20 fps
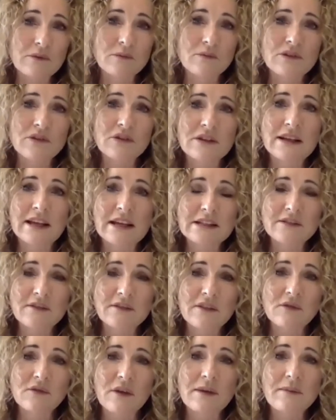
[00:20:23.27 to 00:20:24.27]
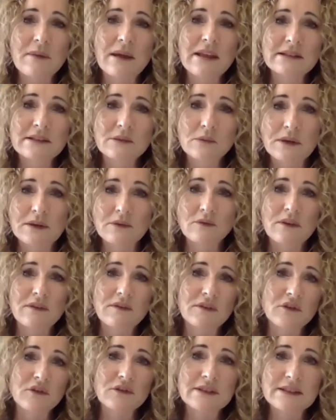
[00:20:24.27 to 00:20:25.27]
We'd originally asked for 3 months
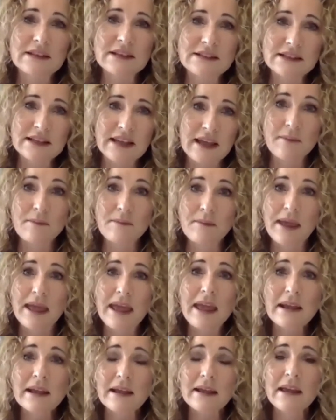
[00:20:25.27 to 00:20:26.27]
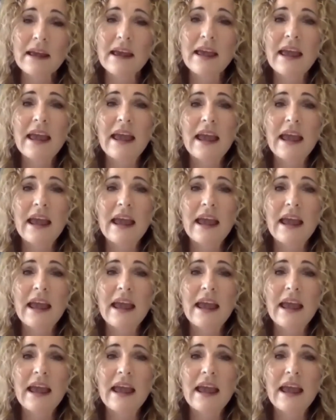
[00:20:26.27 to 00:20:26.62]
when revenue started to come back.